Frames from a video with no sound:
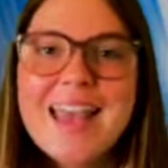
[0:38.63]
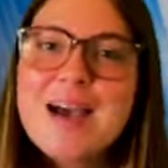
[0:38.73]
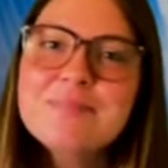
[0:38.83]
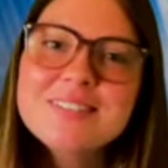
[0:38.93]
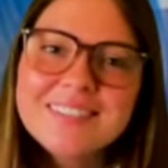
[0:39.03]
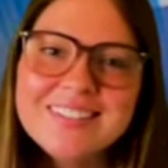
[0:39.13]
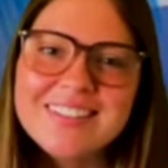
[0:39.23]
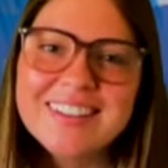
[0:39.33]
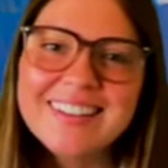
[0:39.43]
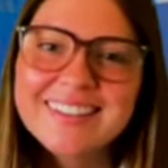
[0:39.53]

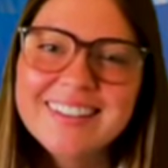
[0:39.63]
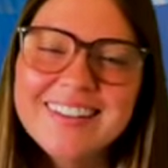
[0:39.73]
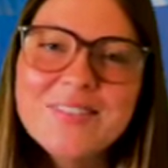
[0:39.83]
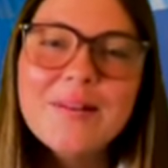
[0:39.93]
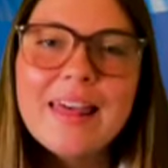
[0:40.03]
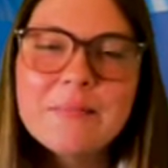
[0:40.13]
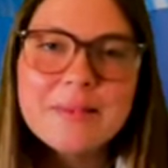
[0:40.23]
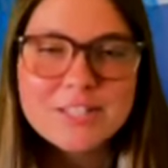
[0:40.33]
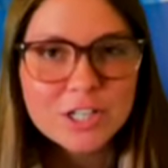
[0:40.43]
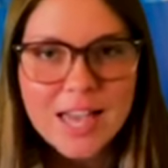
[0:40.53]
Absolutely. Well, like Mr.